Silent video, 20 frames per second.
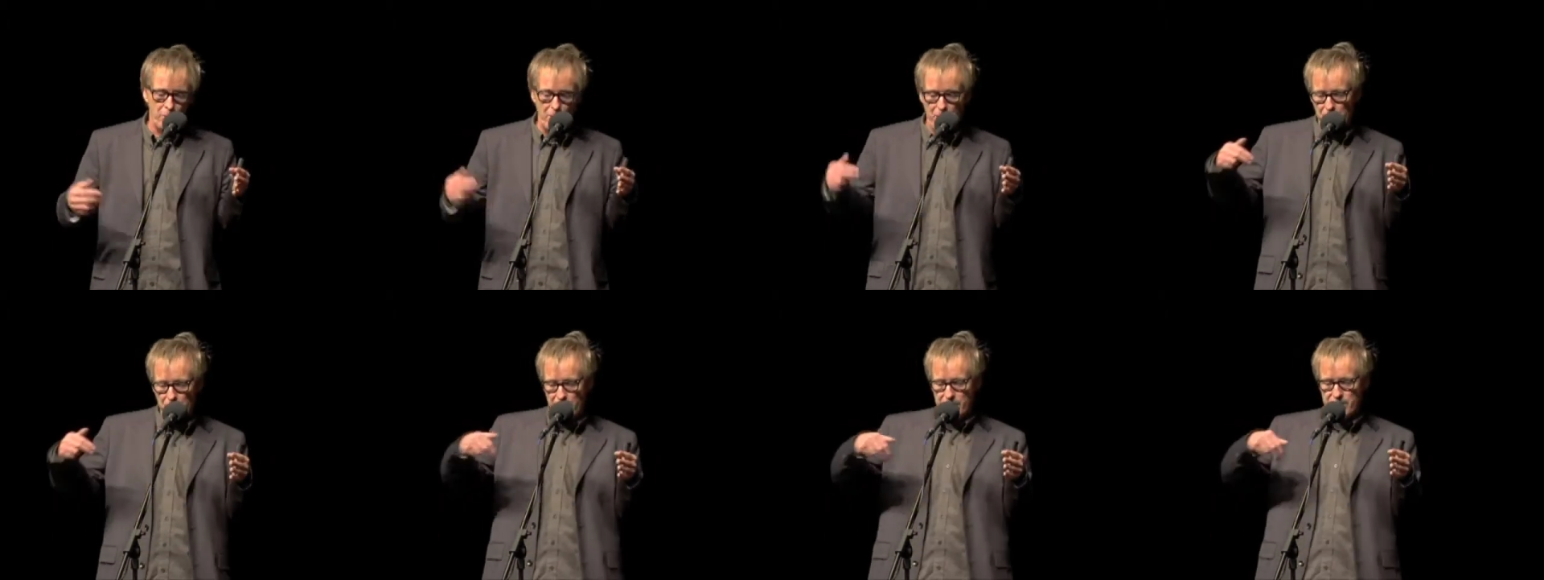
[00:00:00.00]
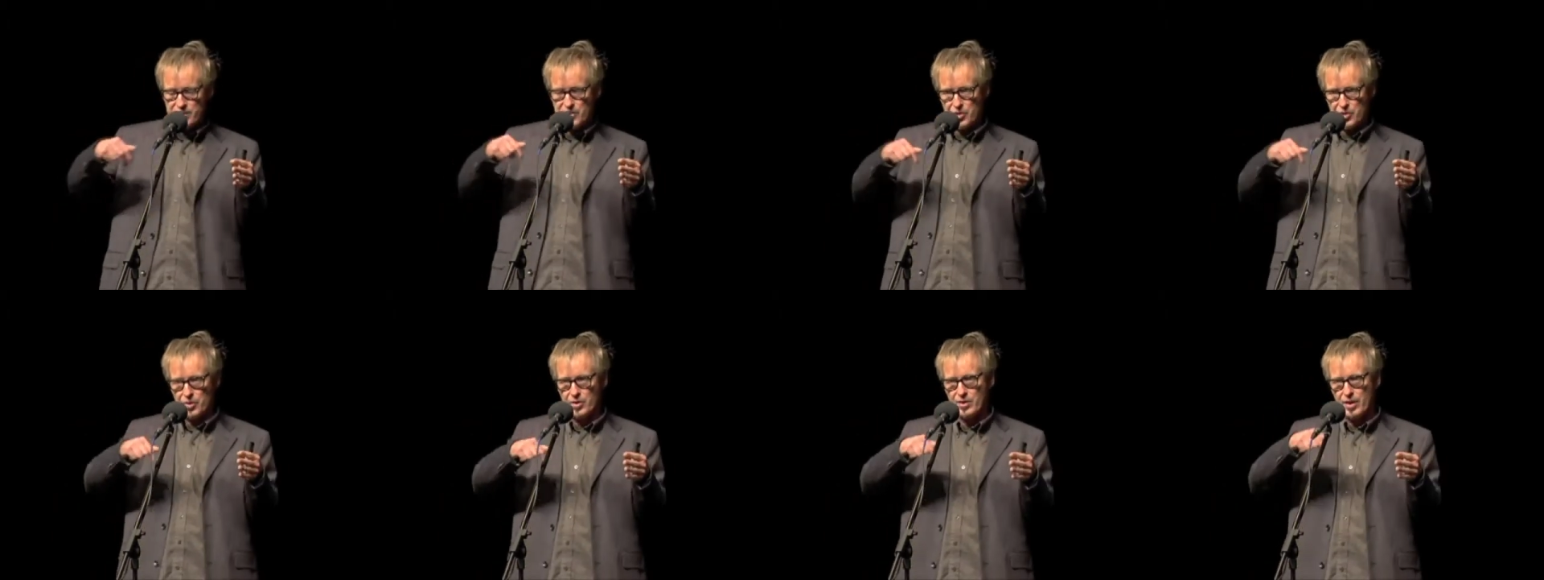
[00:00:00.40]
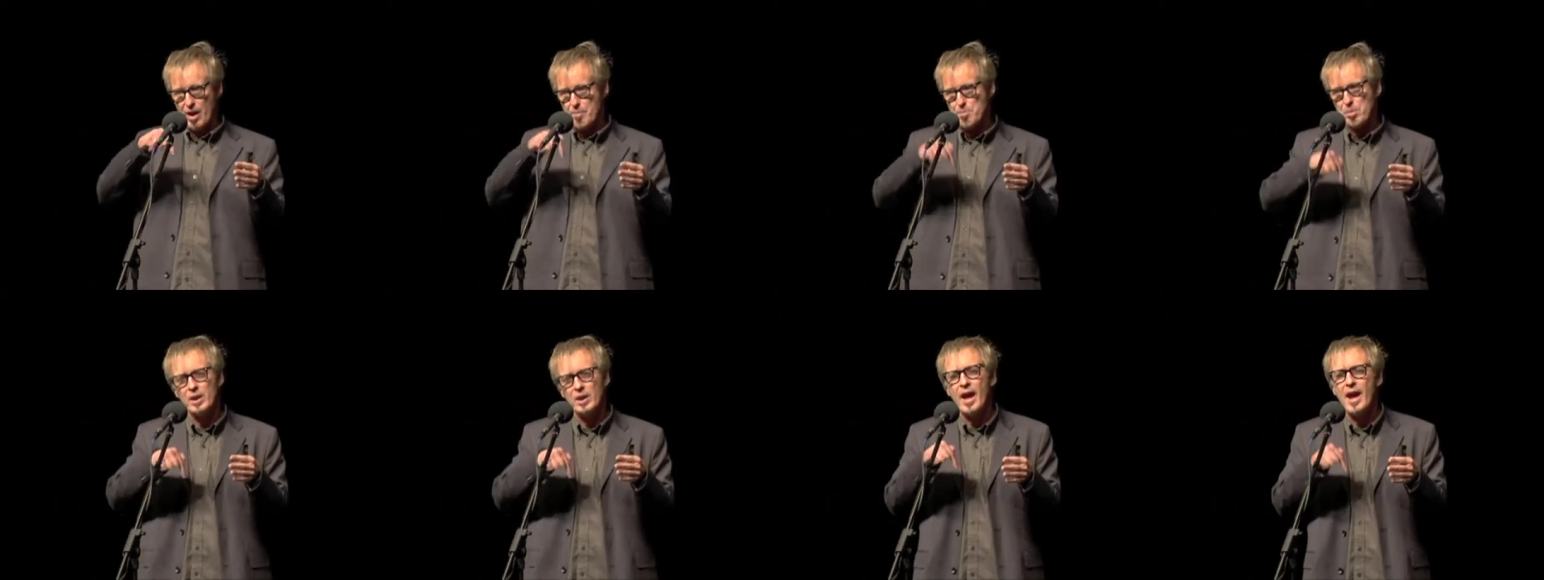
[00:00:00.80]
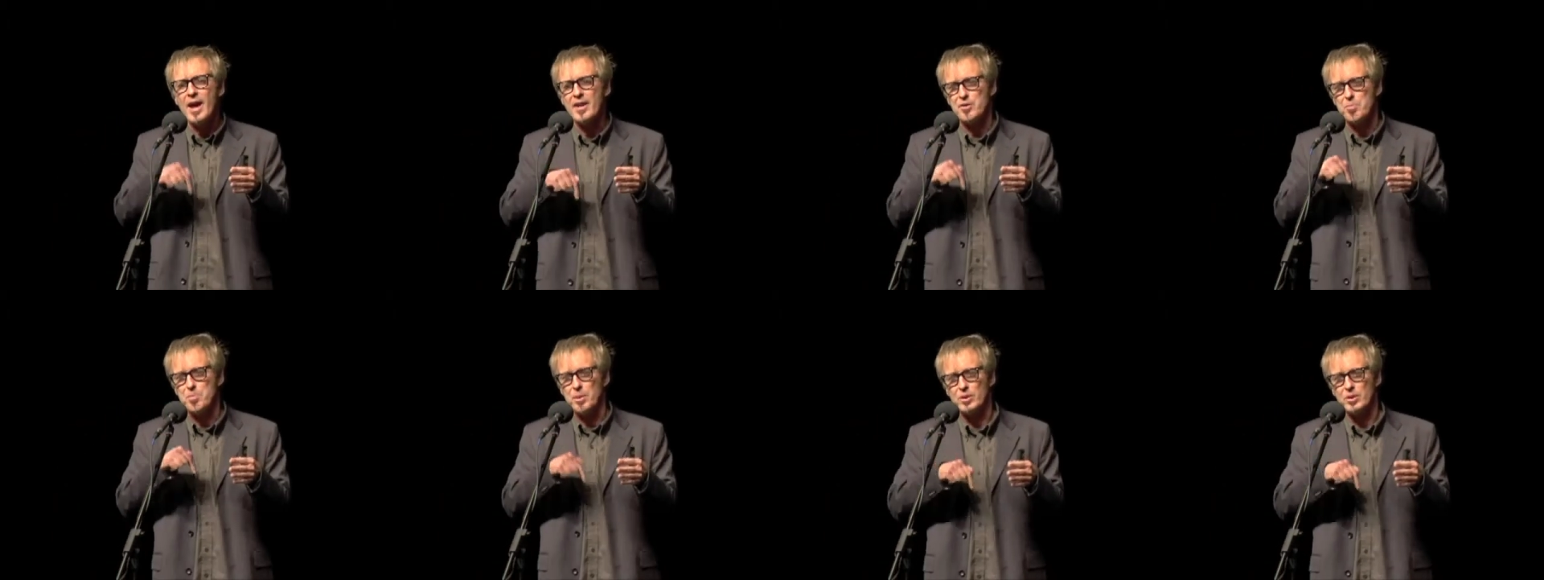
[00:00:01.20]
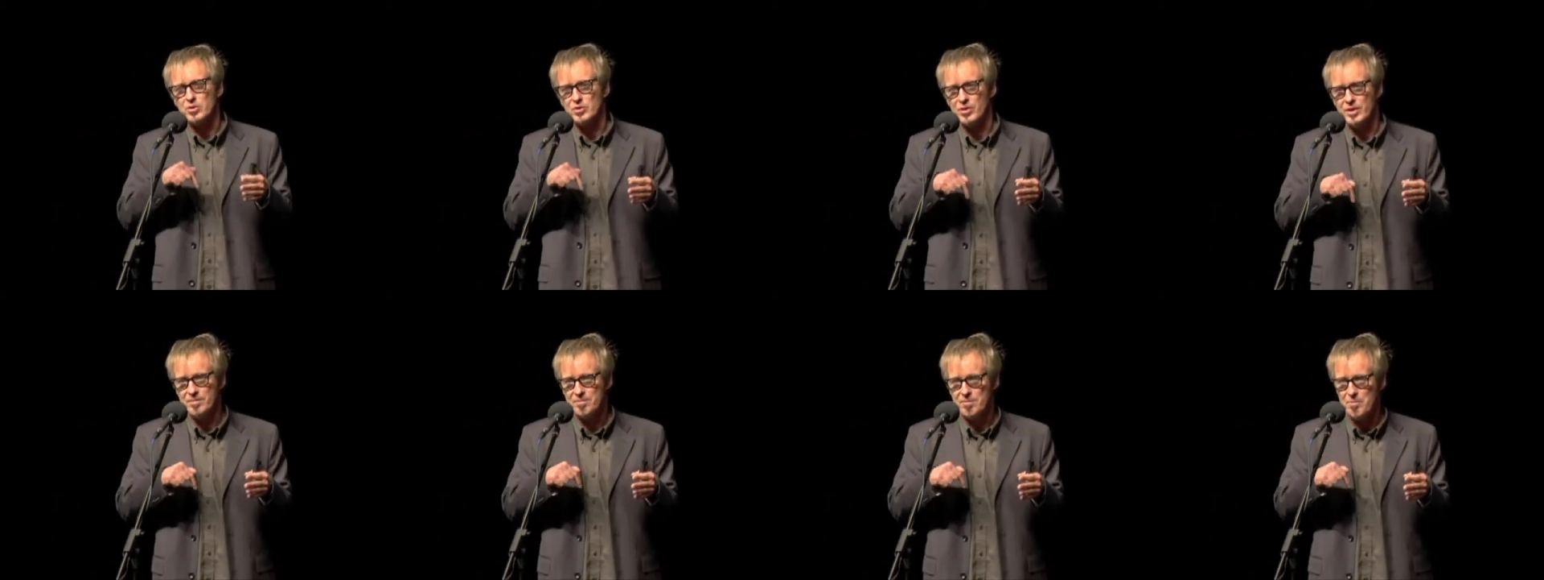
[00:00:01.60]
we would insert a plant
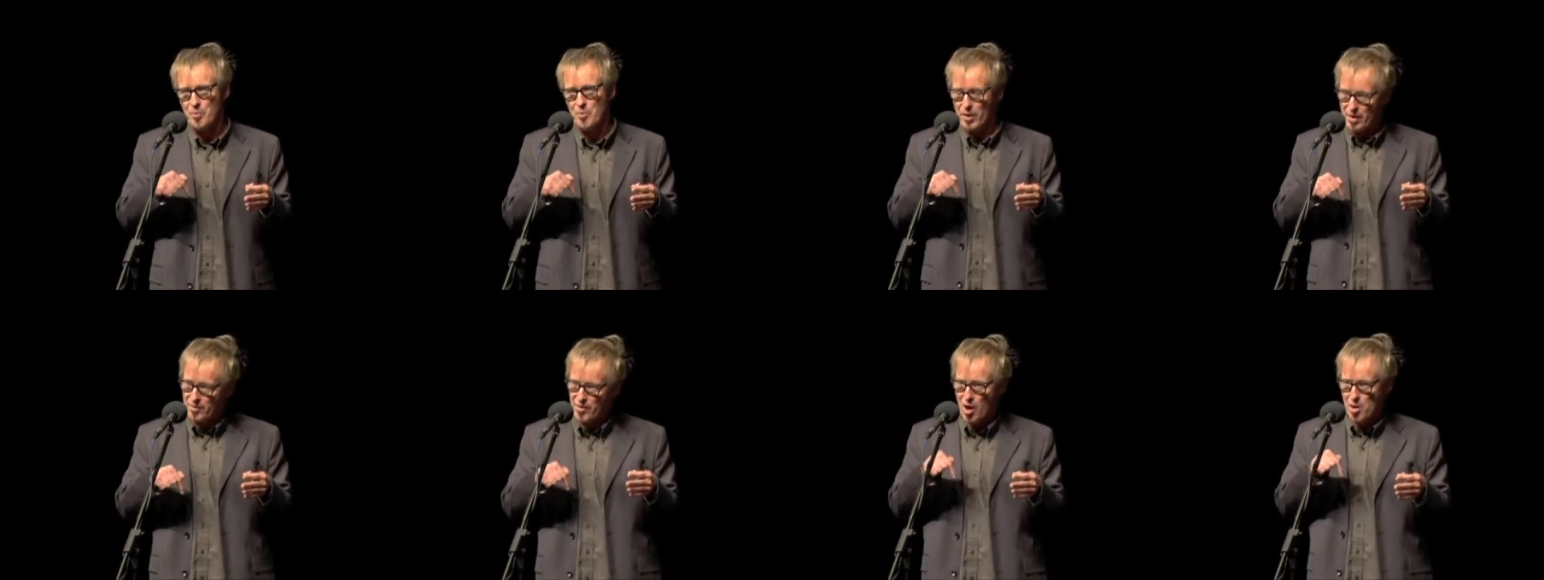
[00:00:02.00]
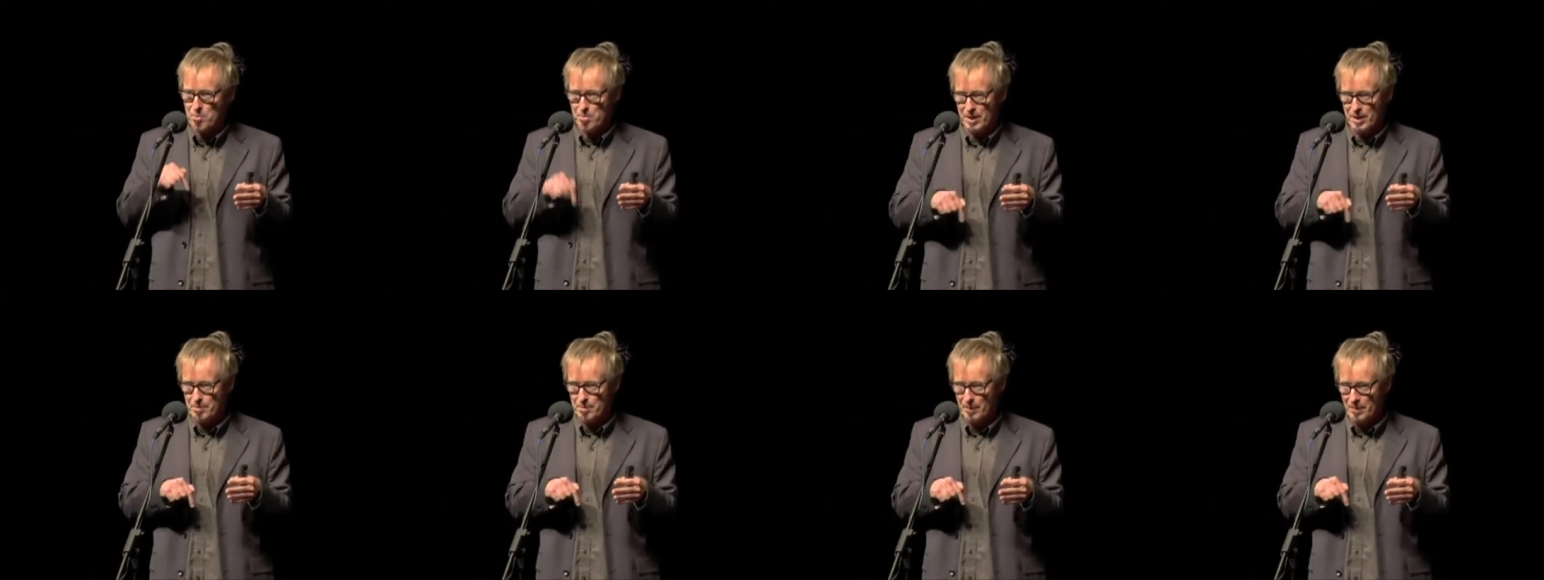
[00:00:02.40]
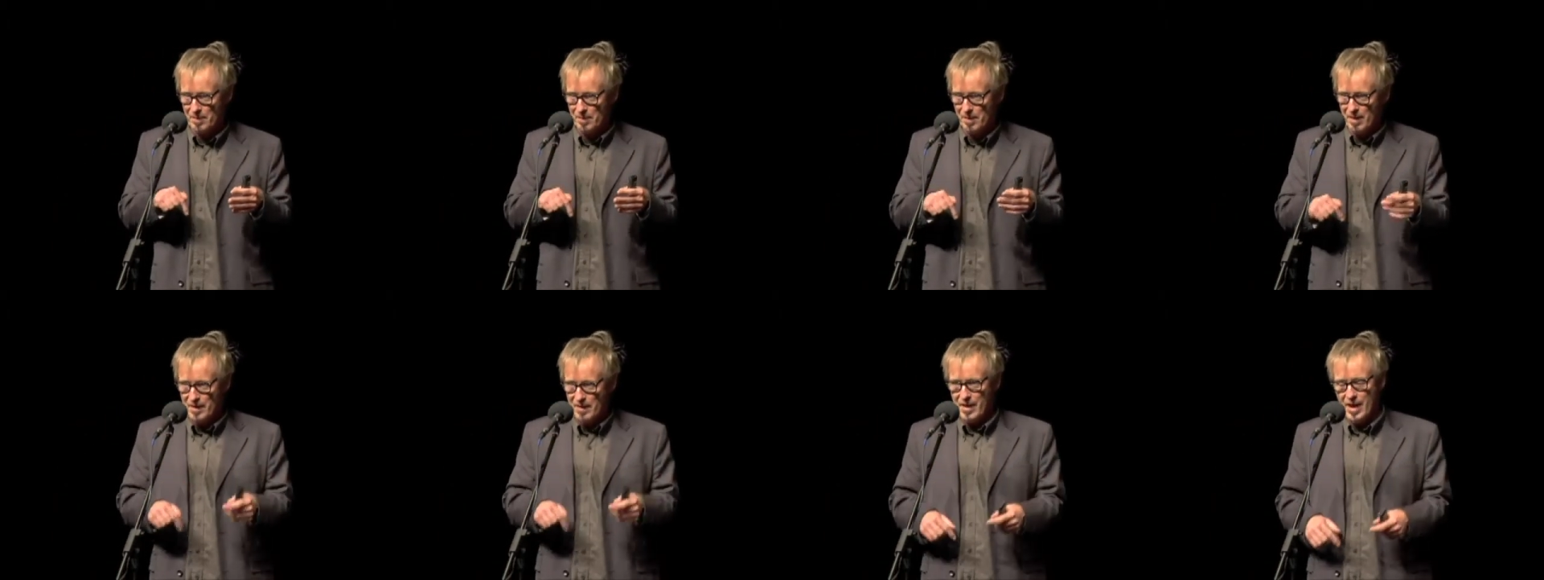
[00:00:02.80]
person, one of our people.